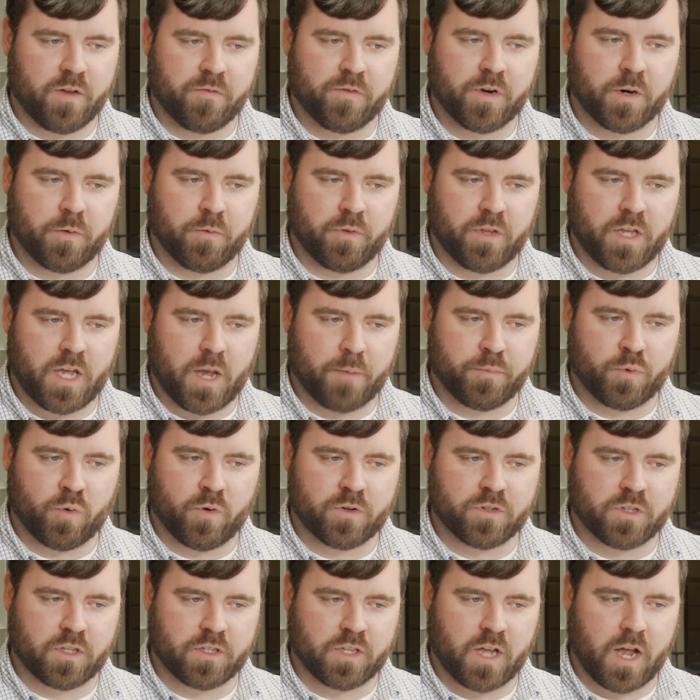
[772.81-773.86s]
frequently up
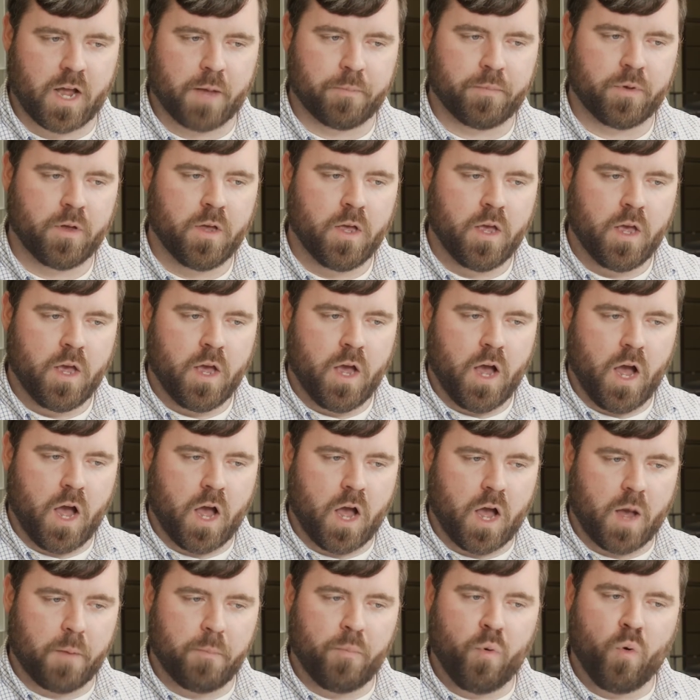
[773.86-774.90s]
towards the top.
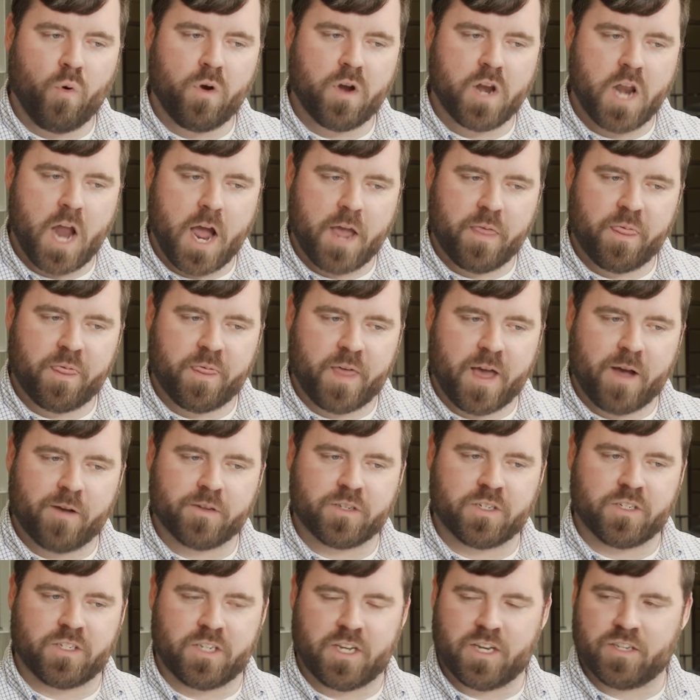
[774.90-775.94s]
Uh, port
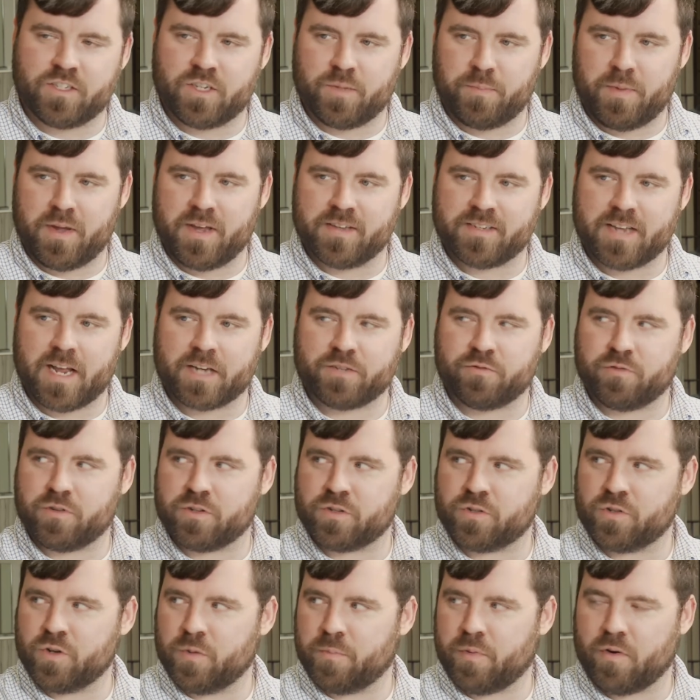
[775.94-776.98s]
9000 TCP is actually
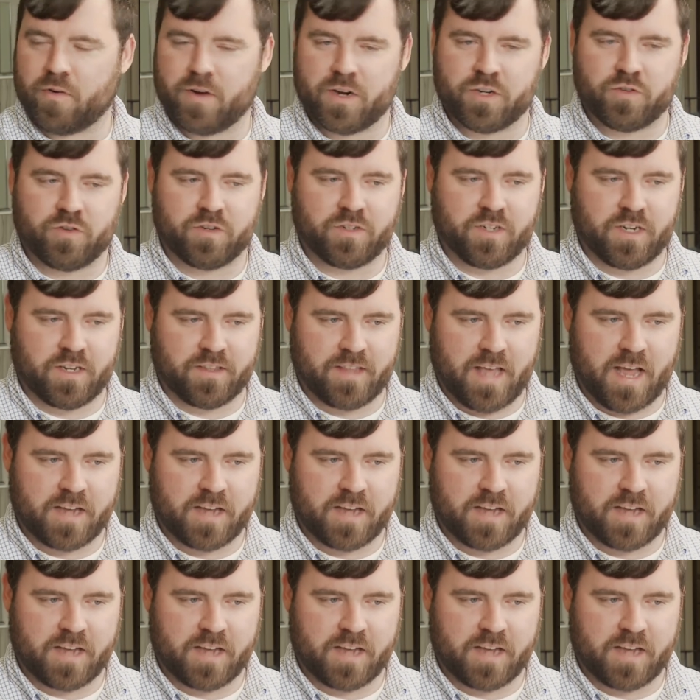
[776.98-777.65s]
super interesting.